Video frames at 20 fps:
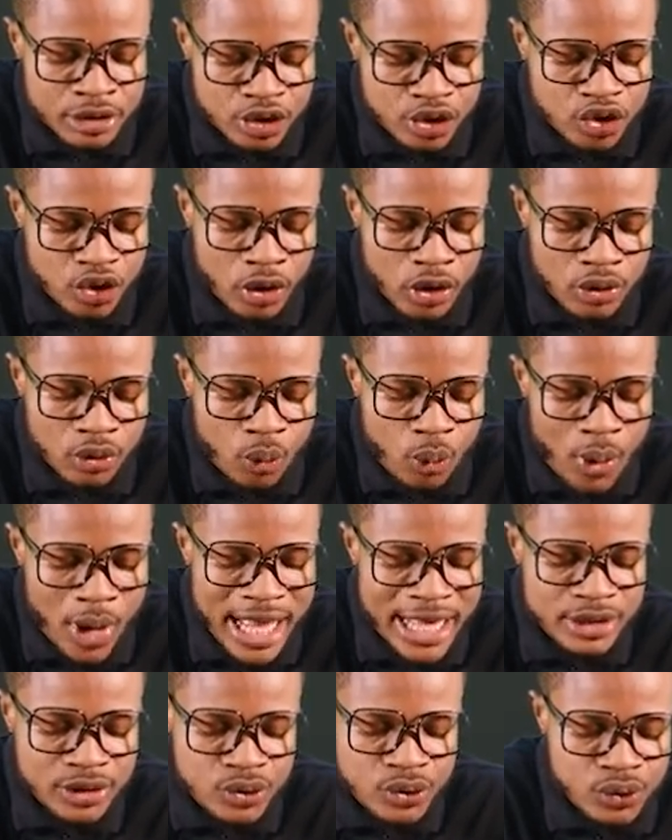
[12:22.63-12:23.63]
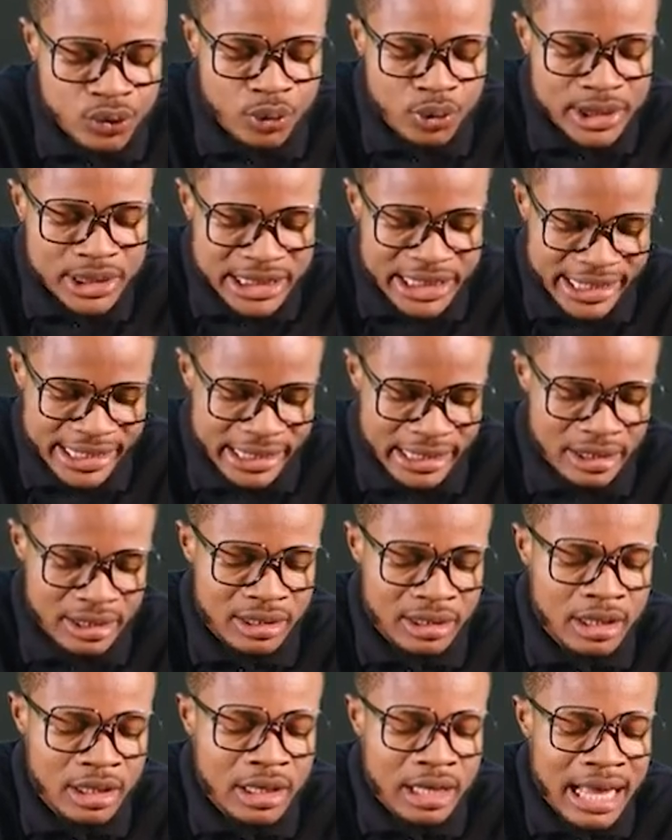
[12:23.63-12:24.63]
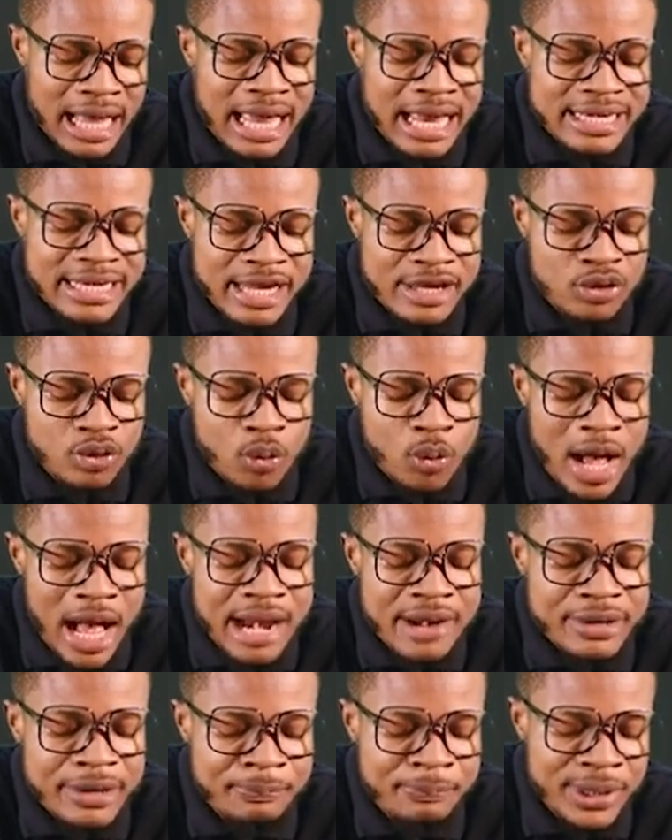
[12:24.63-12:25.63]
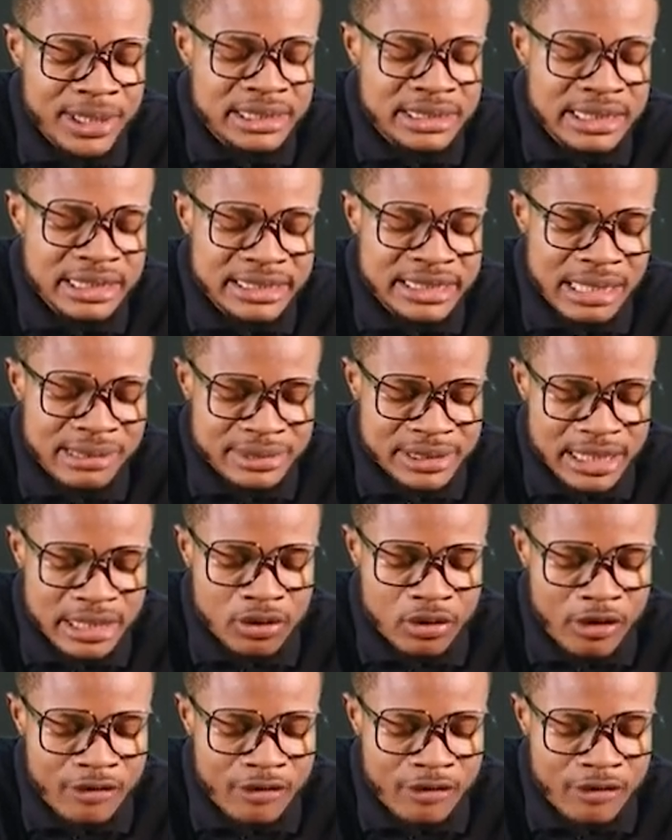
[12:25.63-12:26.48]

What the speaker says: John 123. And then you go and repeat the same thing,